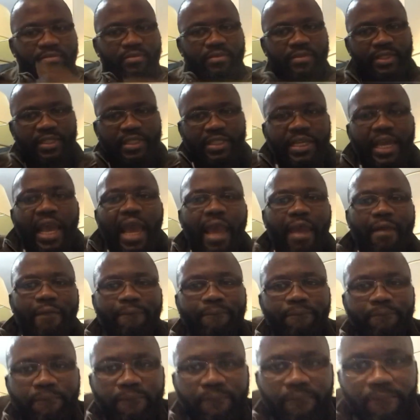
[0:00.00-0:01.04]
Yeah.
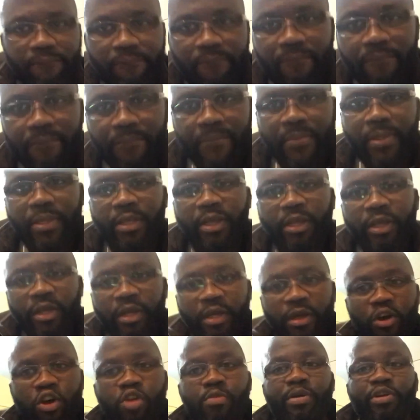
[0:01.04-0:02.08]

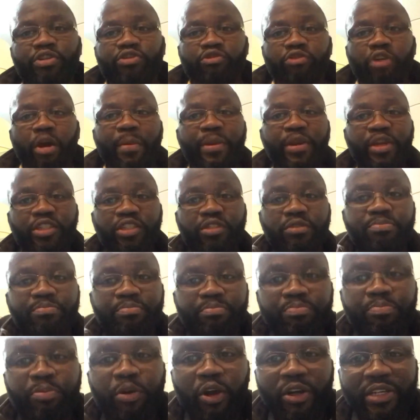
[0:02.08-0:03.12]
Uber's robbing us
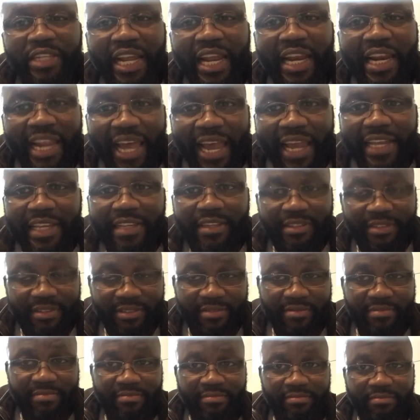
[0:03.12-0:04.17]
broad daylight.
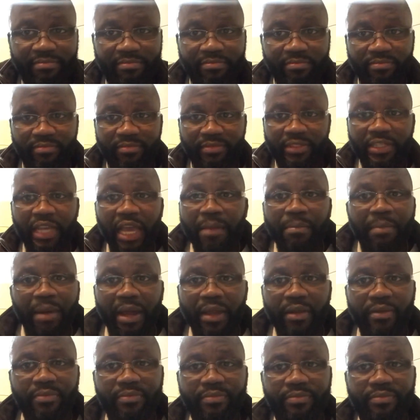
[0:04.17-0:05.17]
Yeah, man.